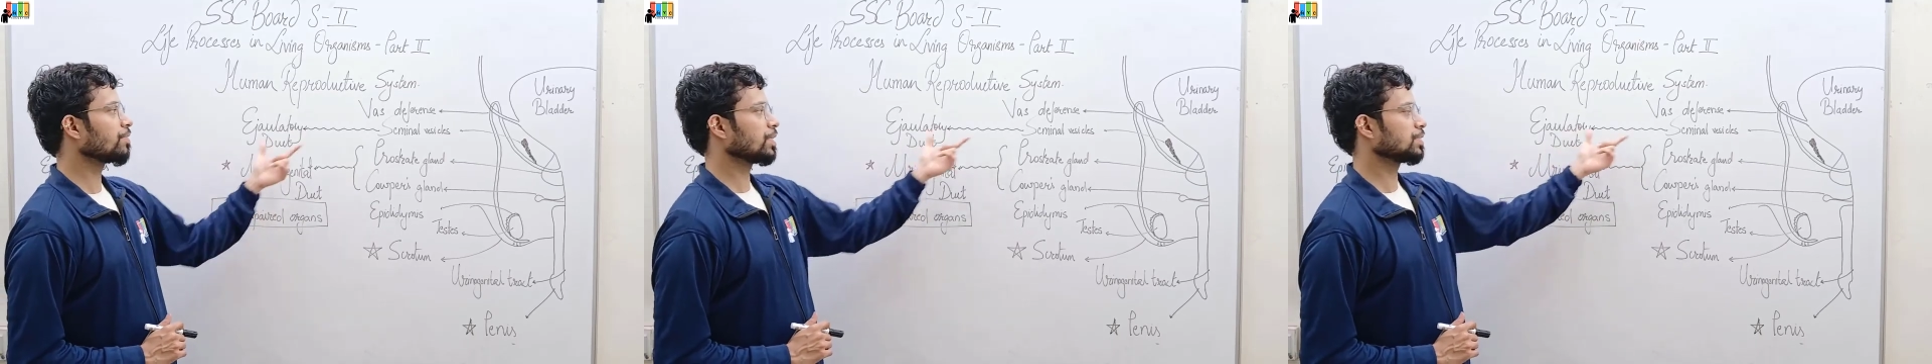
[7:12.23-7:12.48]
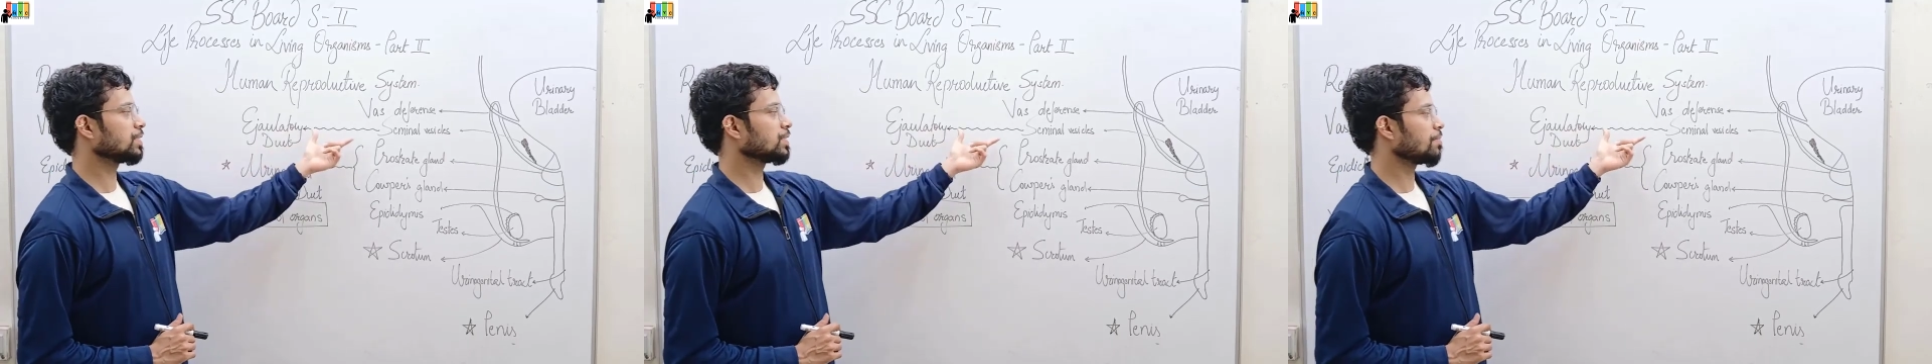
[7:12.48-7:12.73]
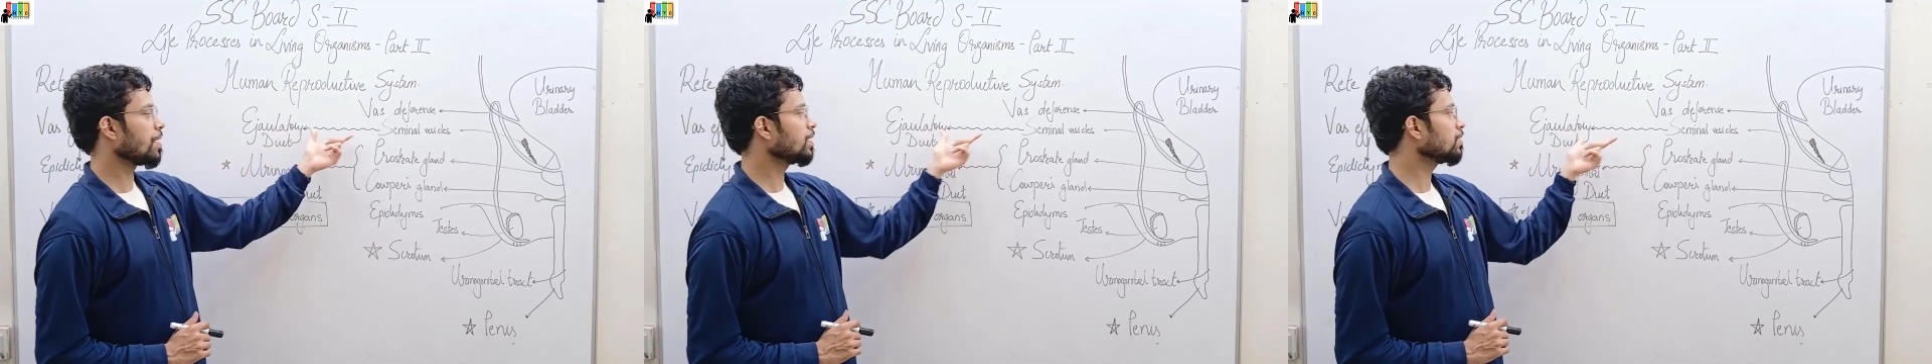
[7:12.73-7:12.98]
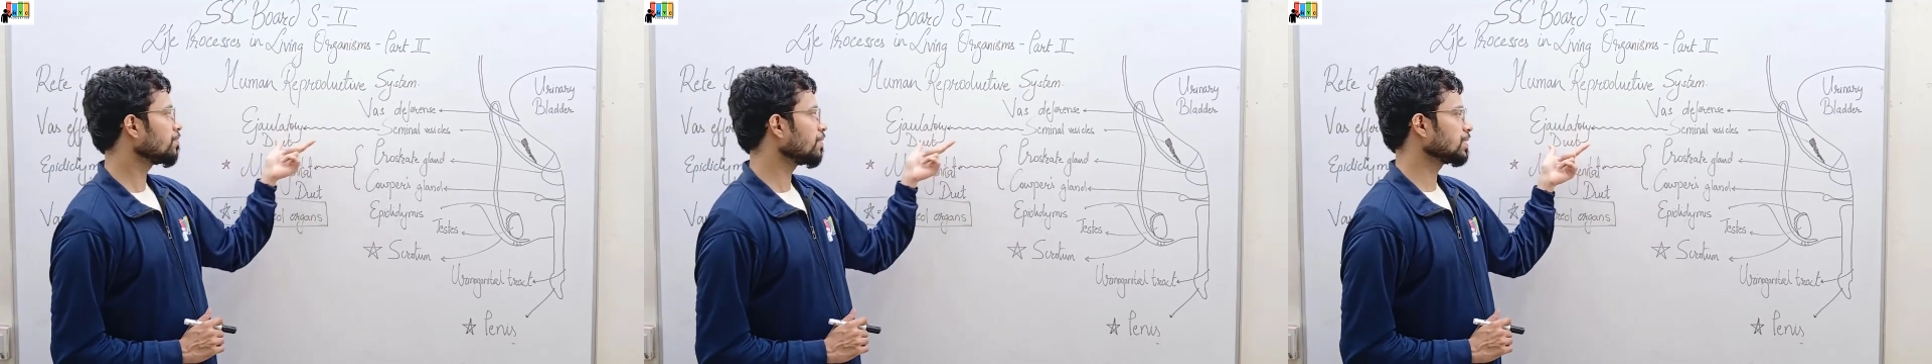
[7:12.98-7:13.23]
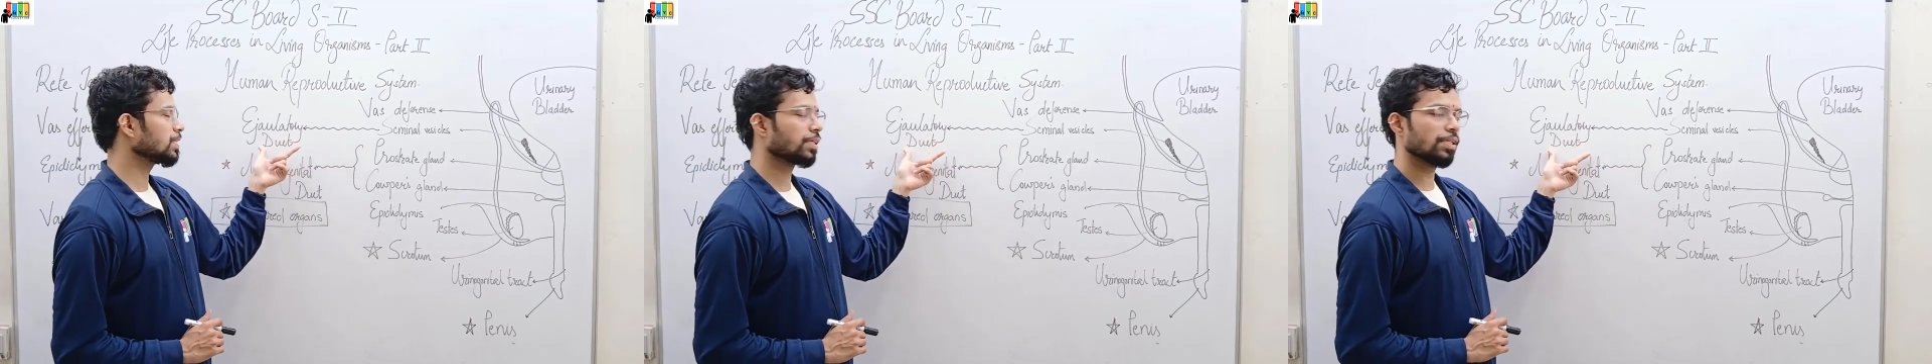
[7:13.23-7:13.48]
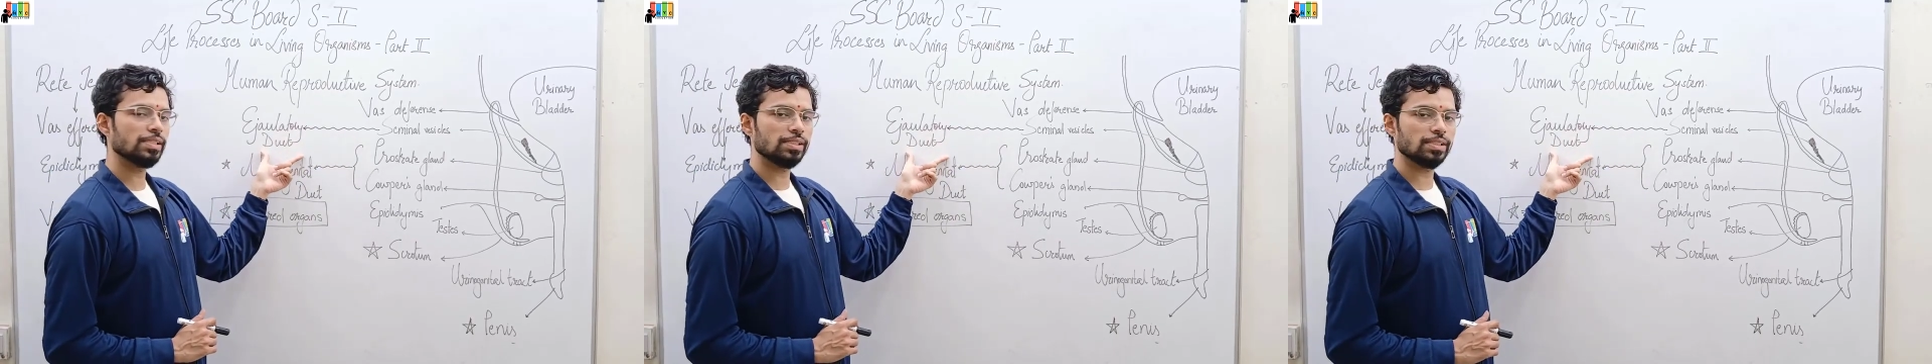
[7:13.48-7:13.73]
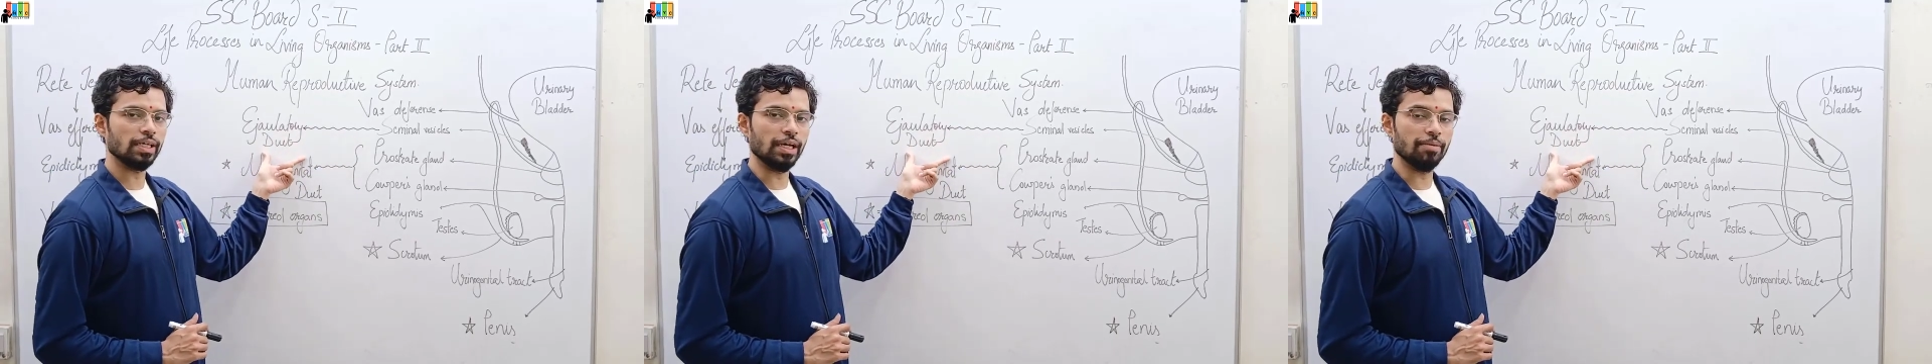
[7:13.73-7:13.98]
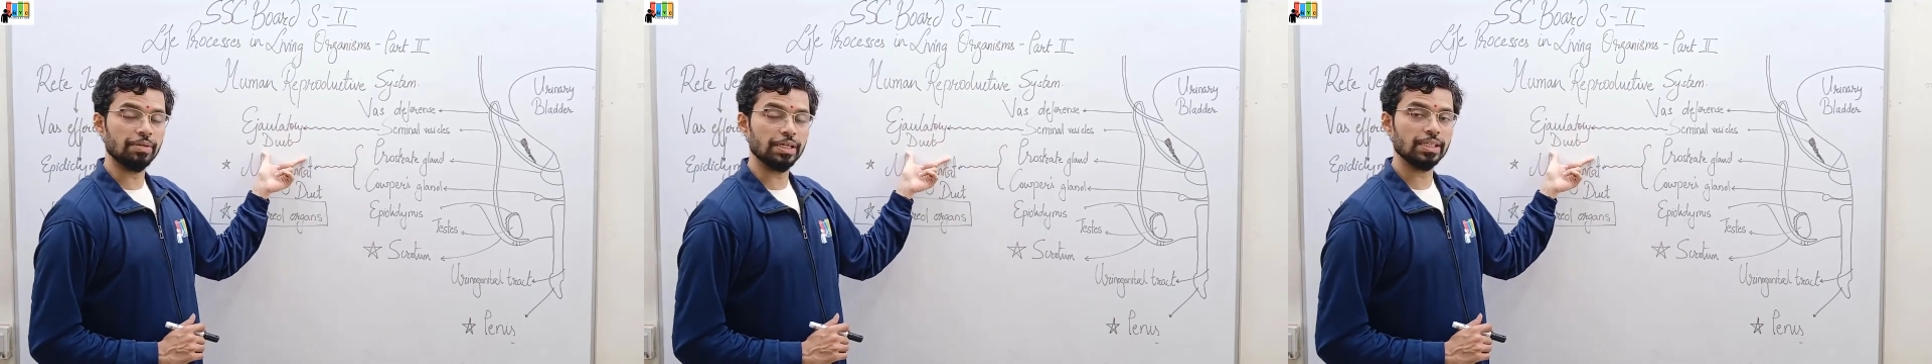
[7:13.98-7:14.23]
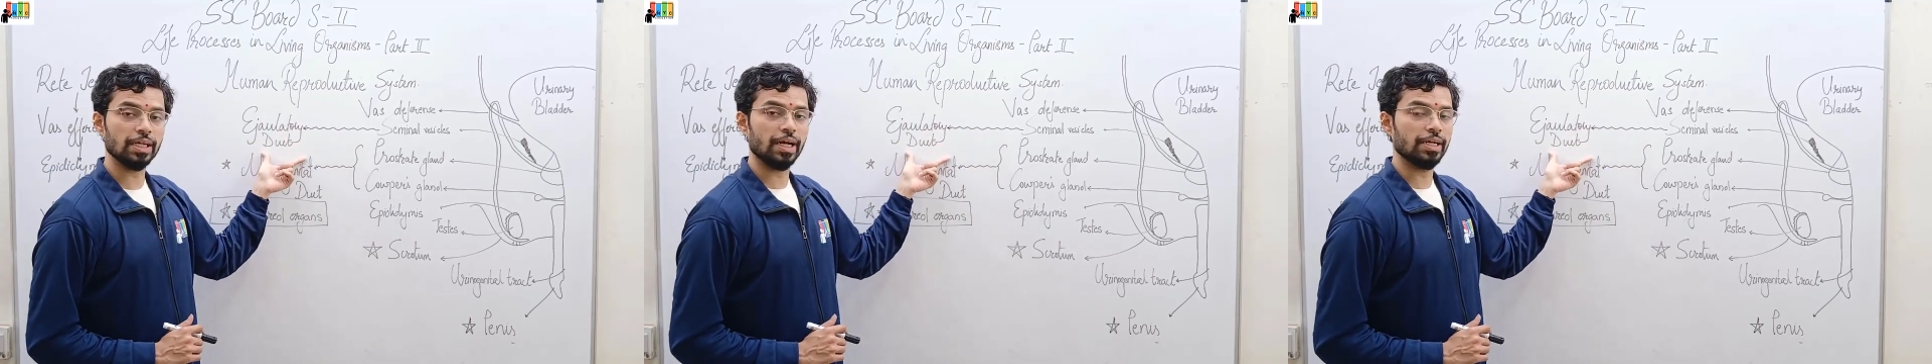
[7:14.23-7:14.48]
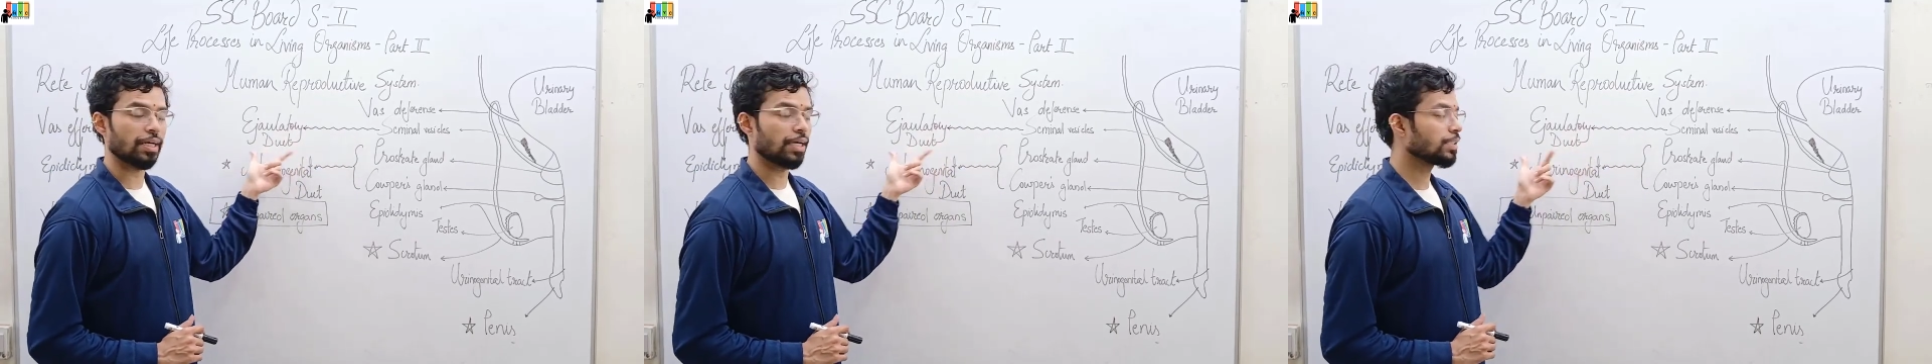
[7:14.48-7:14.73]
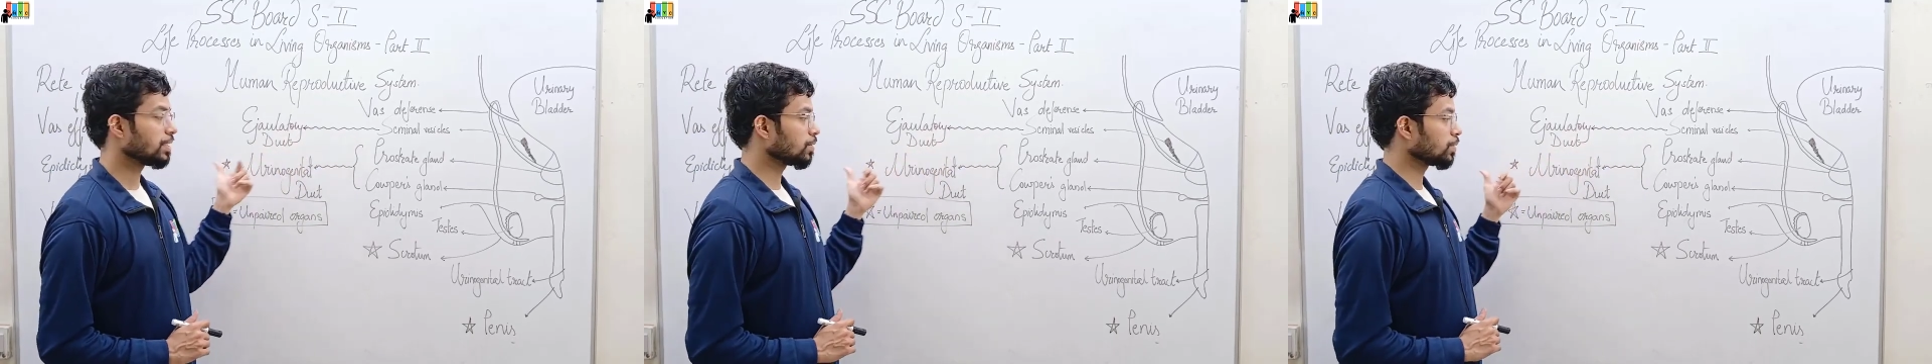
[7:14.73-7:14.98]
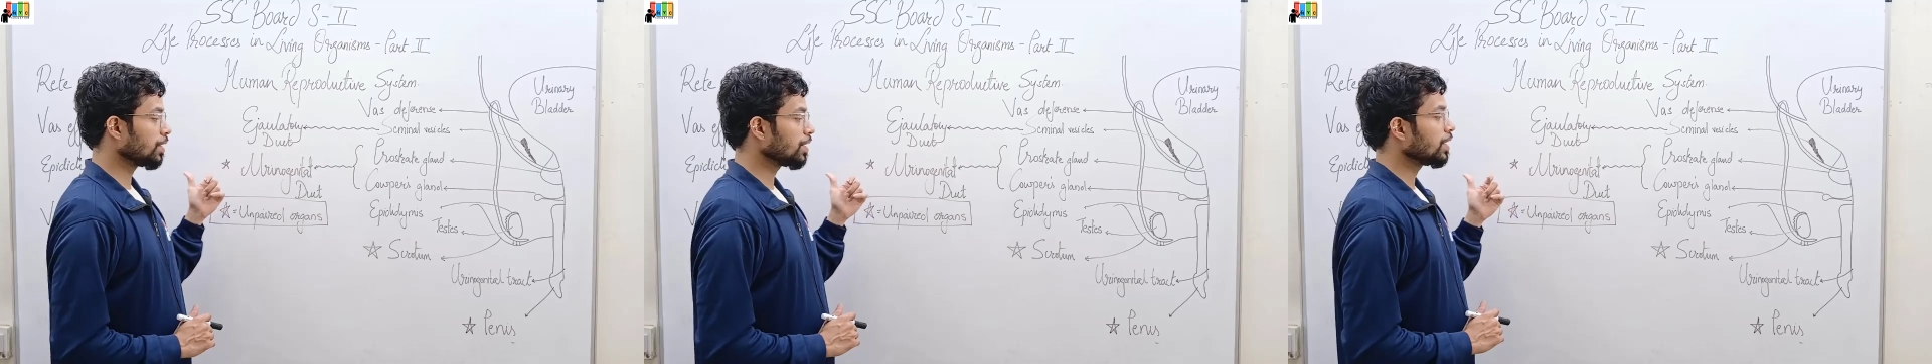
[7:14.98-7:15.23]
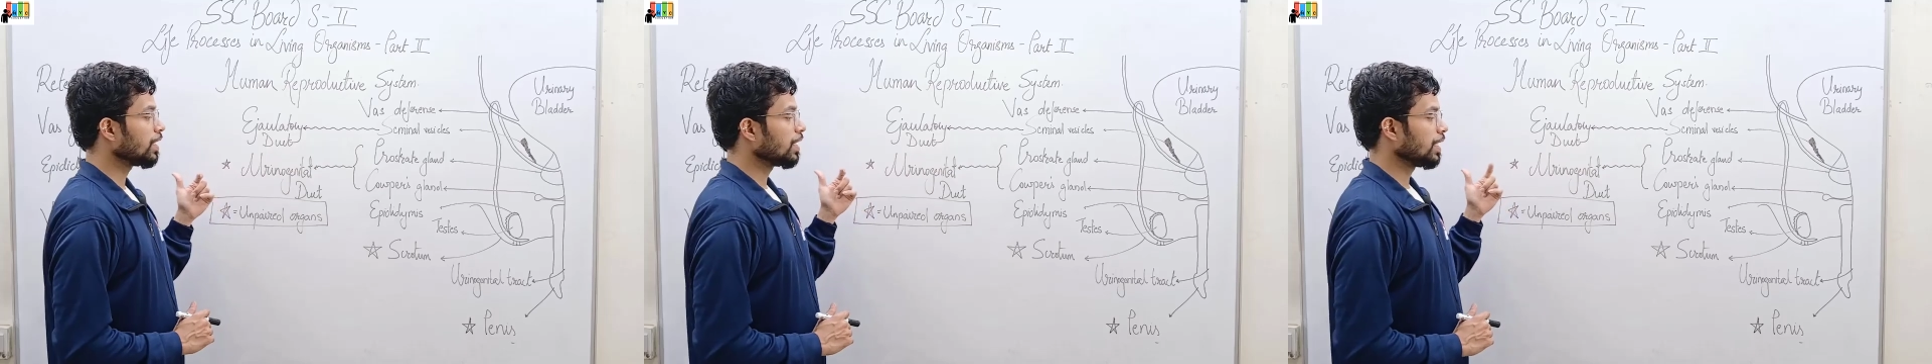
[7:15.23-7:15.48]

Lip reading: whereas the seminal vesicles empty their contents into the